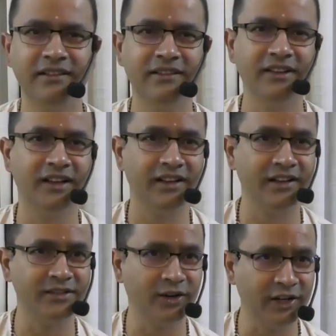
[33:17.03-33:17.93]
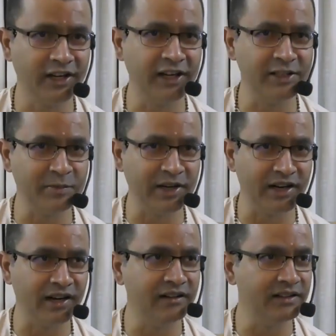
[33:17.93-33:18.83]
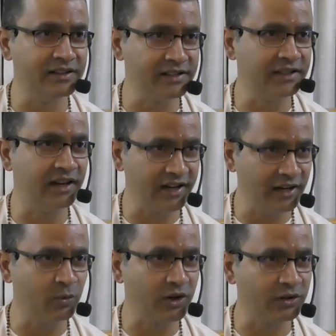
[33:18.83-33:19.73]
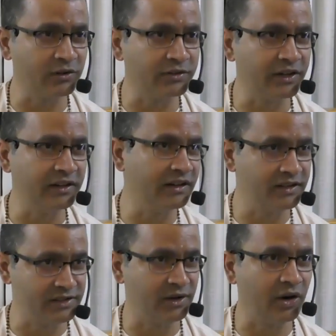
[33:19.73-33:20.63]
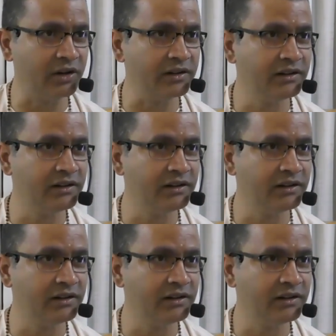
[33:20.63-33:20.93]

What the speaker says: whether this auditing is being done? Is it the real worth of it? It is not.